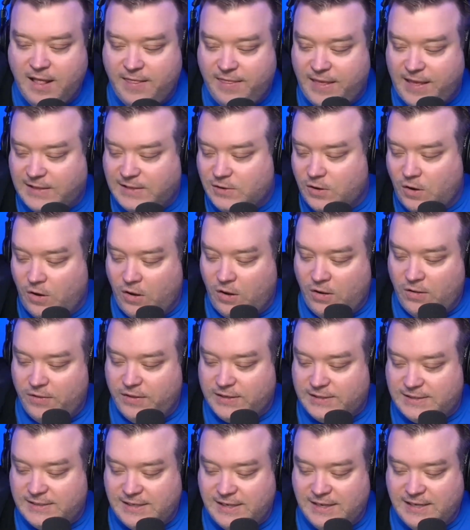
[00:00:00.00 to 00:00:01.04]
That's all
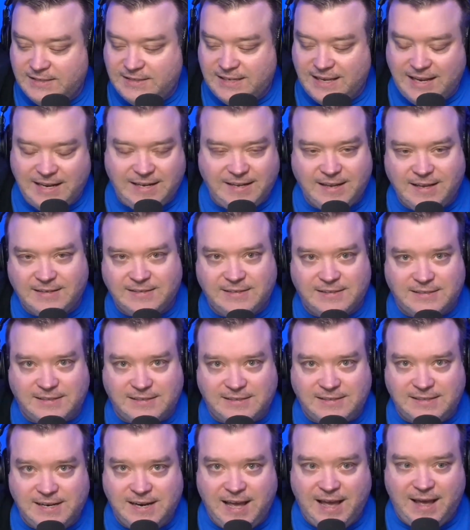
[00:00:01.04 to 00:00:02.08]
this is. It doesn't
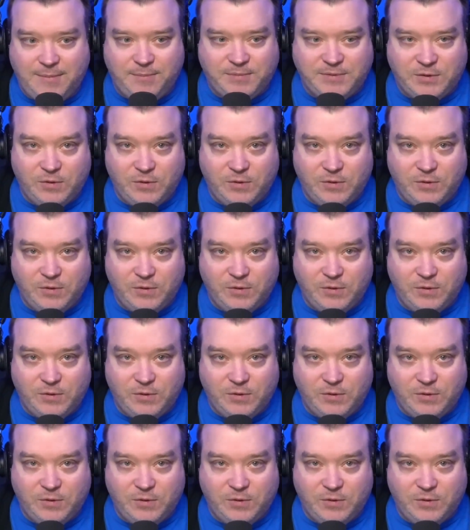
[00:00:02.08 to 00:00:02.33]
stop.